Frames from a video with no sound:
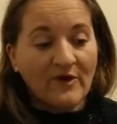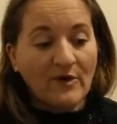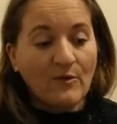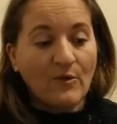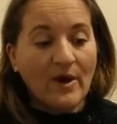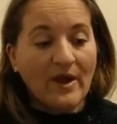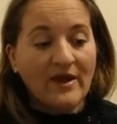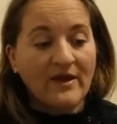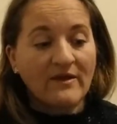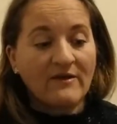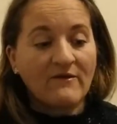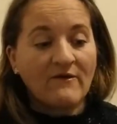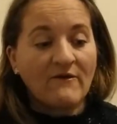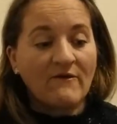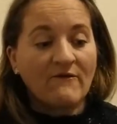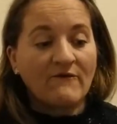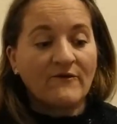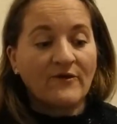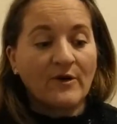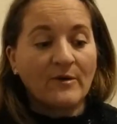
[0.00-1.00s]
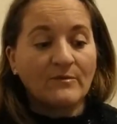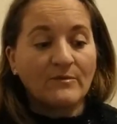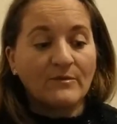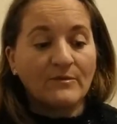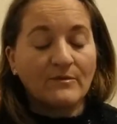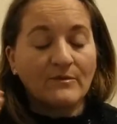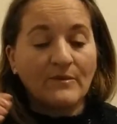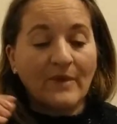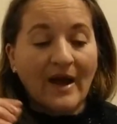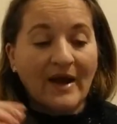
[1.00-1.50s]
away from
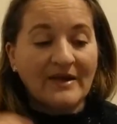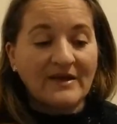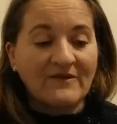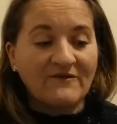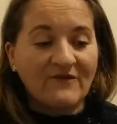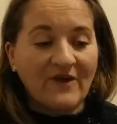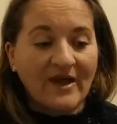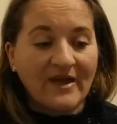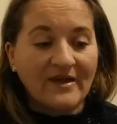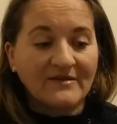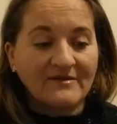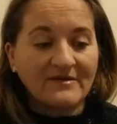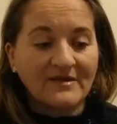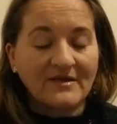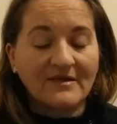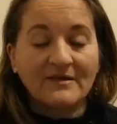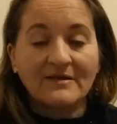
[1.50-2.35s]
an event